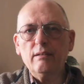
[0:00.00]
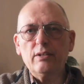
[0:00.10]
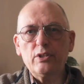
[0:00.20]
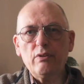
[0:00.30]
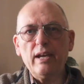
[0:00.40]
Now
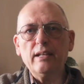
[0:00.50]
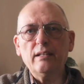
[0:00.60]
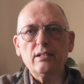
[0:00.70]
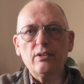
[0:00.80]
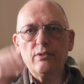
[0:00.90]
a triad
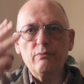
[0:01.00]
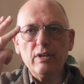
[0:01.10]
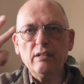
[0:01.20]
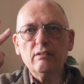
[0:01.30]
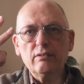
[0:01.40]
is a
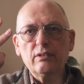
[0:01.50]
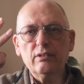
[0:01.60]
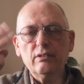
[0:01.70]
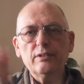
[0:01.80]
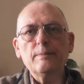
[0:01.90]
3-note
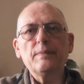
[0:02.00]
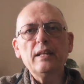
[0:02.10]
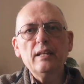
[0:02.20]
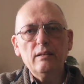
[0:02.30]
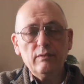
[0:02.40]
chord.
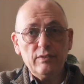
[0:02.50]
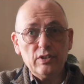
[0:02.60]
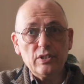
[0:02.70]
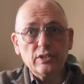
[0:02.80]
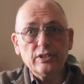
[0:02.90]
We've
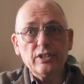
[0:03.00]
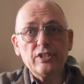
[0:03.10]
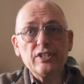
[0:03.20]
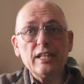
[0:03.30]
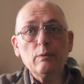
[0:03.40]
just looked at the
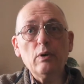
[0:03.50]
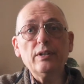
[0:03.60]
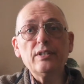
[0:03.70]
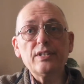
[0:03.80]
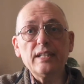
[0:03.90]

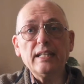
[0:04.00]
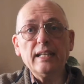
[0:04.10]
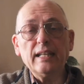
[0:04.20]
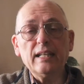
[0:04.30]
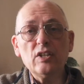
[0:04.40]
C1, C,
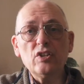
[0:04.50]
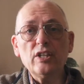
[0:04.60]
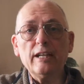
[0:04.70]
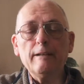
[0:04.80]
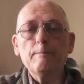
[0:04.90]
E and
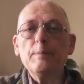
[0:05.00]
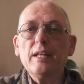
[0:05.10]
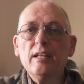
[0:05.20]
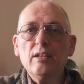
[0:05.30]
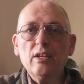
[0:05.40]
G.
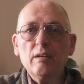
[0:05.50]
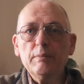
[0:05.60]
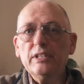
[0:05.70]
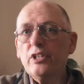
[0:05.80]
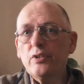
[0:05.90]
You can
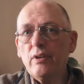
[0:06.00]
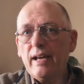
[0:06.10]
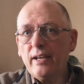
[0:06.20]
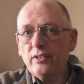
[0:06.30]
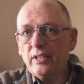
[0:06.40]
build a
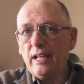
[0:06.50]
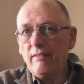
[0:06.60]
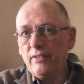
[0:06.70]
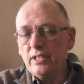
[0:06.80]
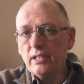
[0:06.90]
triad in
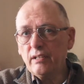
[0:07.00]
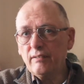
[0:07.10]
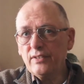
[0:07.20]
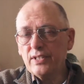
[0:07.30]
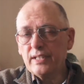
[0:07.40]
every degree
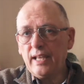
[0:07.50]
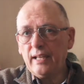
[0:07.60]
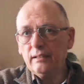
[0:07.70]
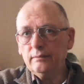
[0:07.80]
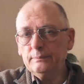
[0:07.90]
of the
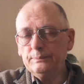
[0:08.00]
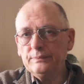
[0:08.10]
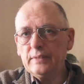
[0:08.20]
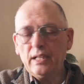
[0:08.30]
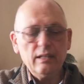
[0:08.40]
scale.
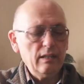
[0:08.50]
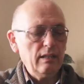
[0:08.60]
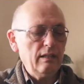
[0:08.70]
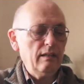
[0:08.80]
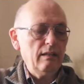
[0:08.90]

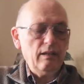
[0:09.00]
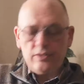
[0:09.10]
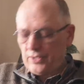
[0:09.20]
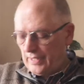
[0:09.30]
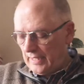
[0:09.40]

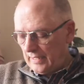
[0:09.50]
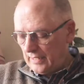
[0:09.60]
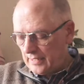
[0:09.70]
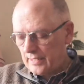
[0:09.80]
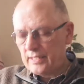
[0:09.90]
On C it
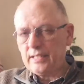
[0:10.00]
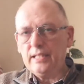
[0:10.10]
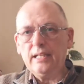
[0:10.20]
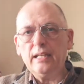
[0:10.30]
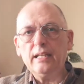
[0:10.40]
is C,
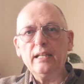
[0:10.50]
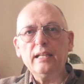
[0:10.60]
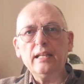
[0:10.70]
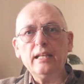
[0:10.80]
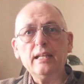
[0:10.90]

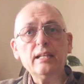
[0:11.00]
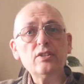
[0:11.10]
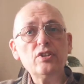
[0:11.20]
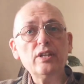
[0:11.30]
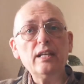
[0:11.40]
E, G.